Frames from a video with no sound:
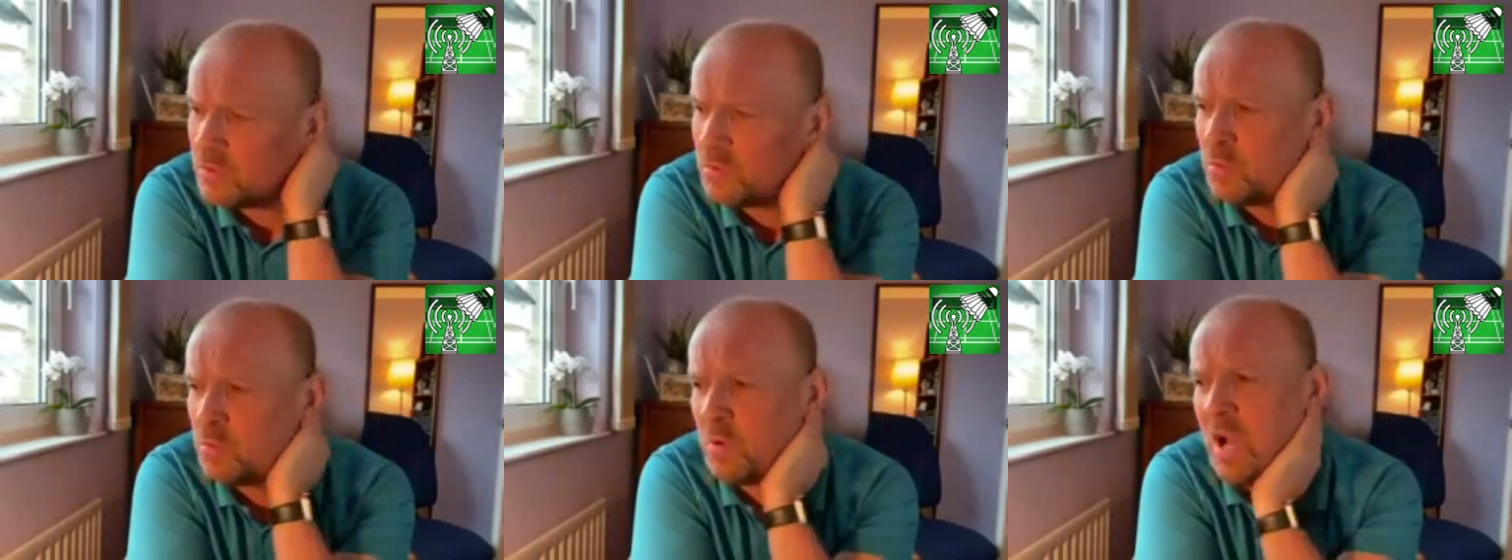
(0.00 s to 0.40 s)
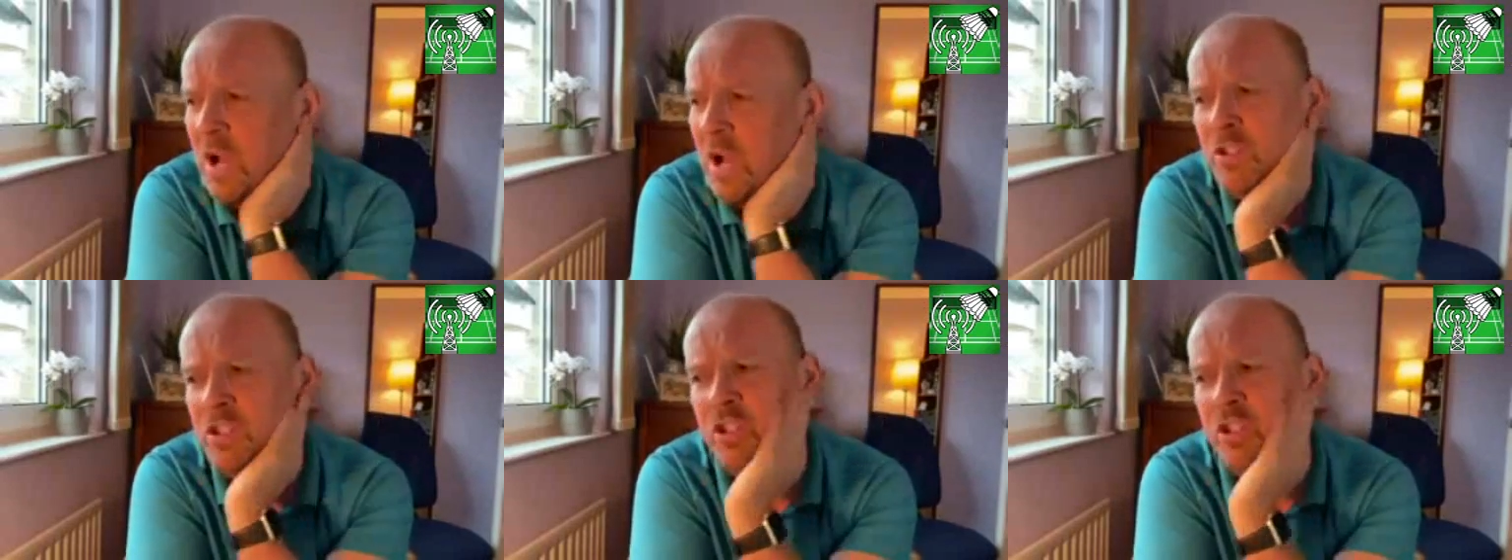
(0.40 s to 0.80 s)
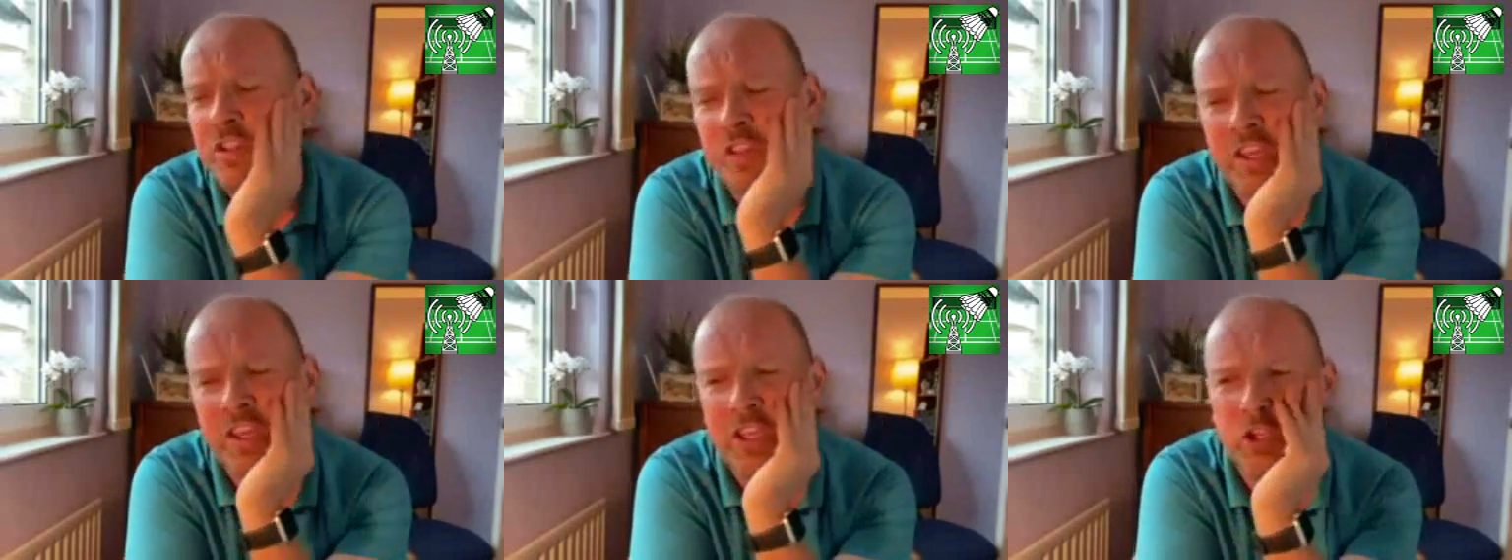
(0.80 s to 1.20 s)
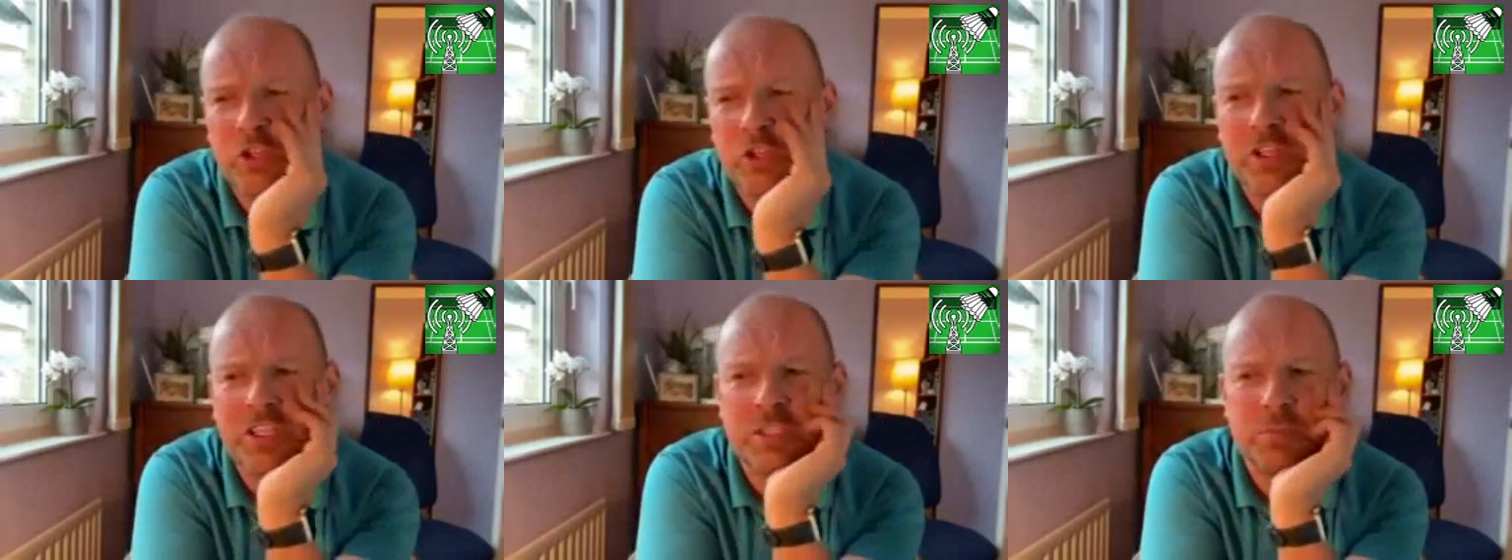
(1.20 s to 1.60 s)
Can I ask how do you do
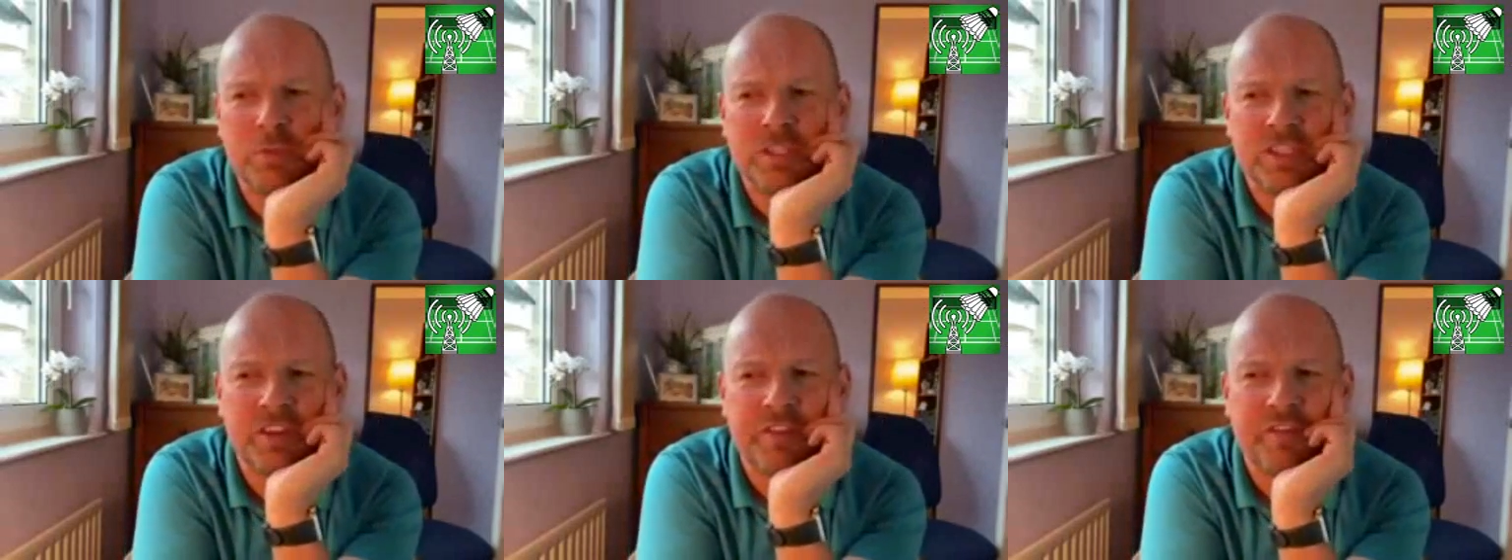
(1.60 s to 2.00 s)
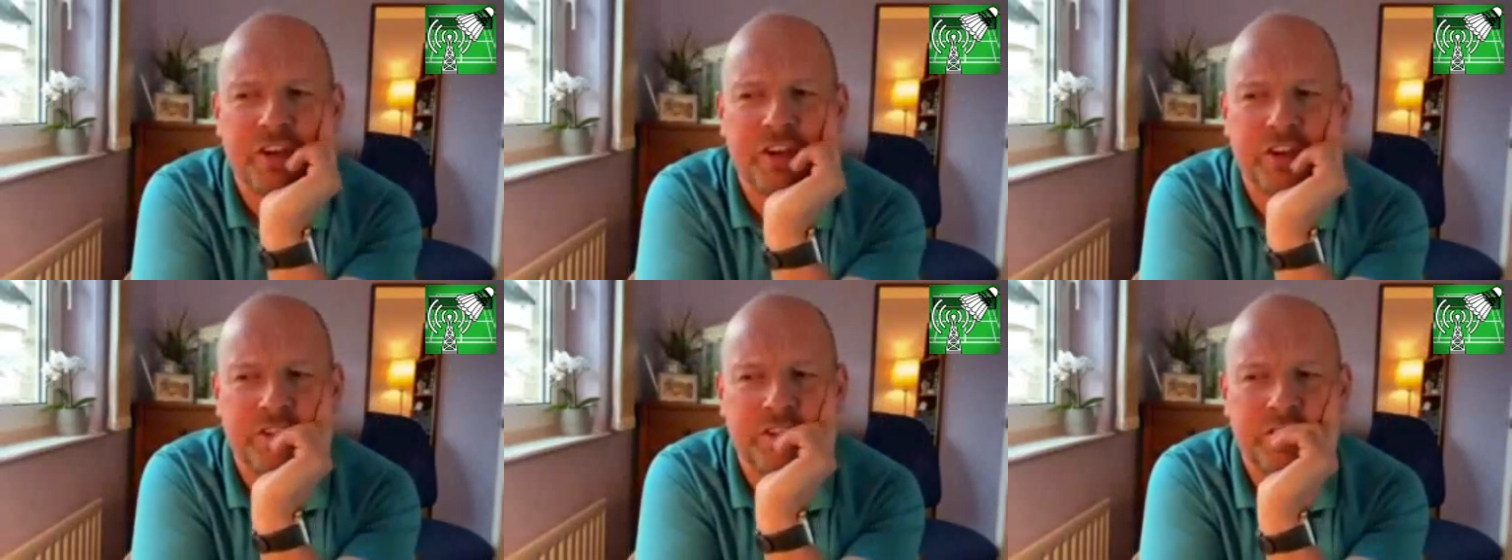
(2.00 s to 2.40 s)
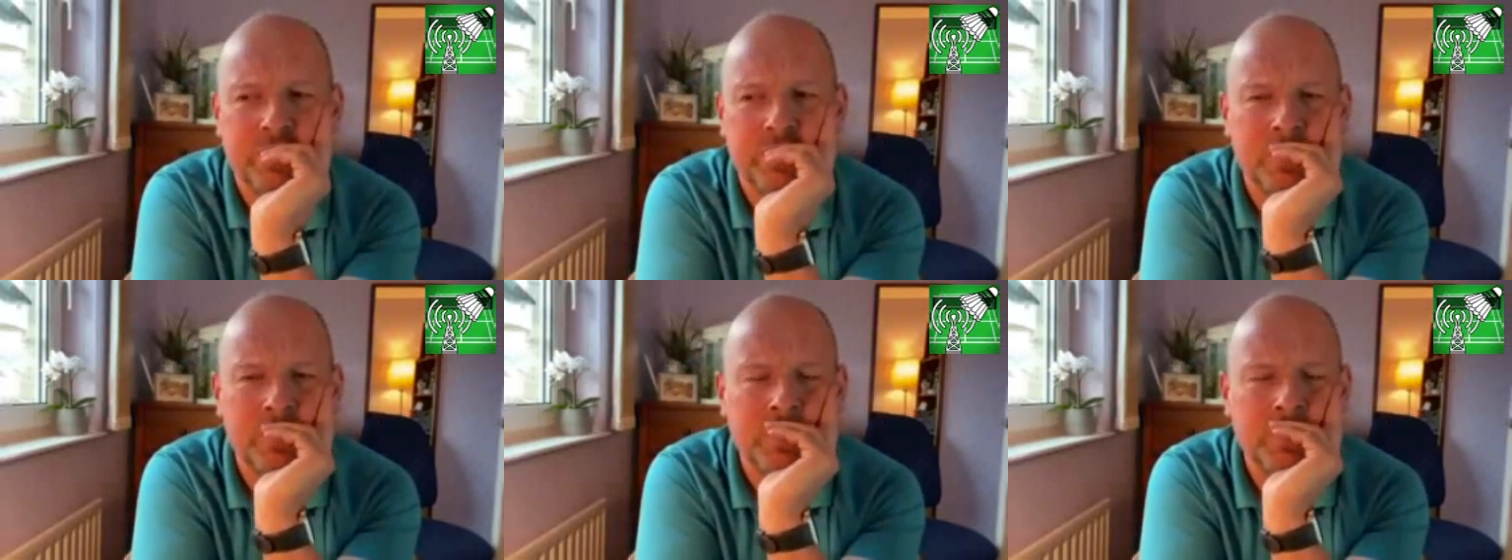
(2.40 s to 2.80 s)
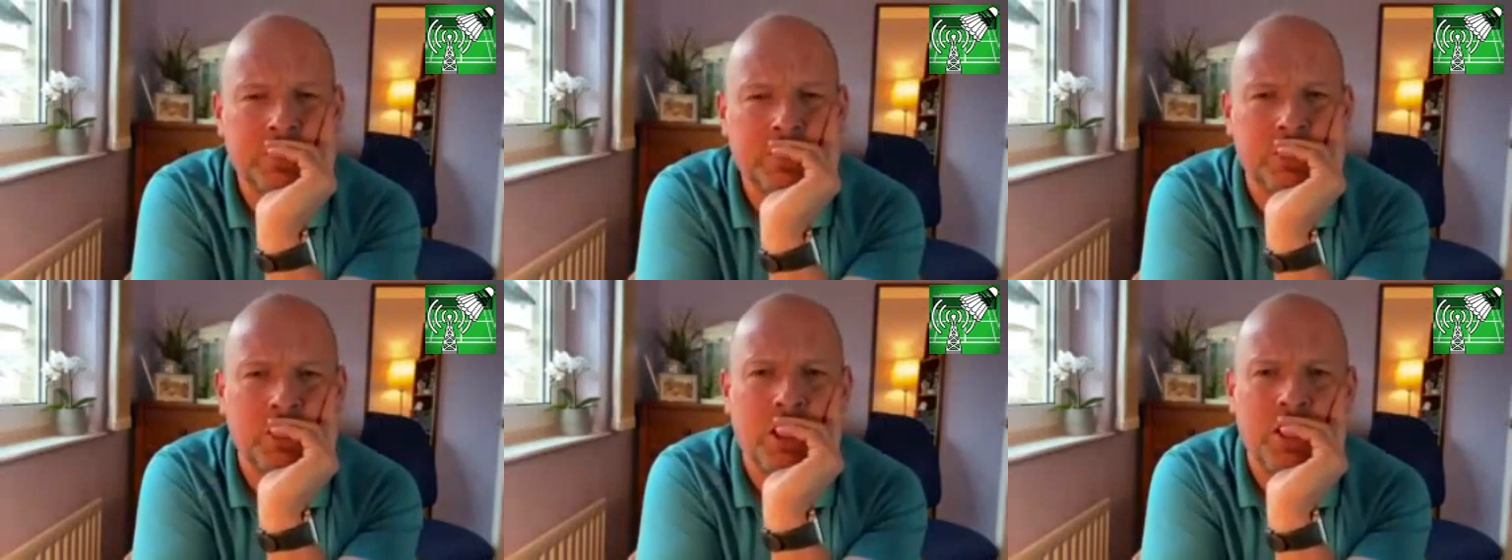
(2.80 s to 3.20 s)
that, Colin? How do you what do
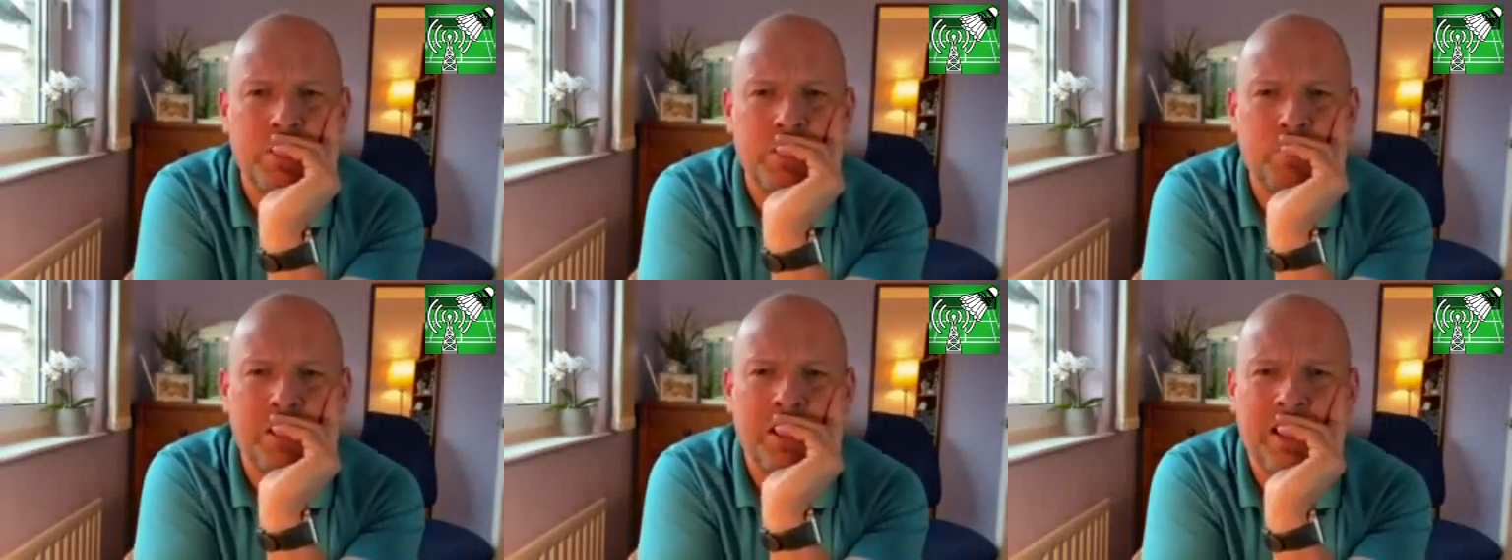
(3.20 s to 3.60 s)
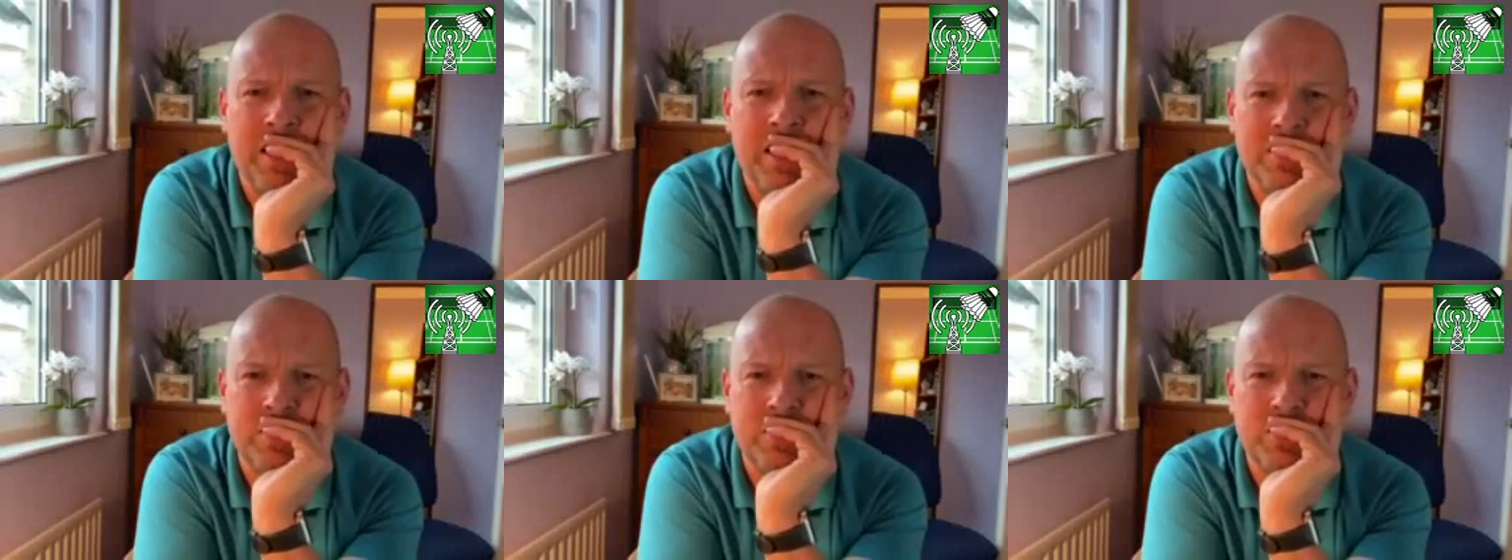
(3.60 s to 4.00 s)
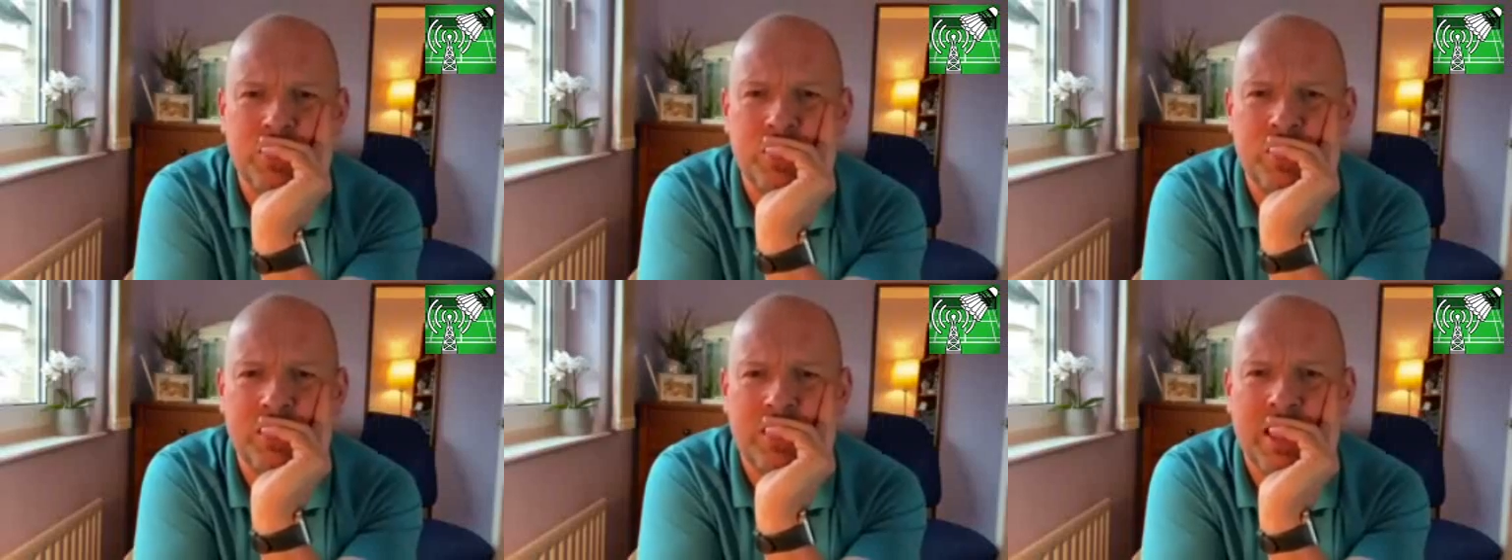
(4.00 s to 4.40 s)
you what did you what did you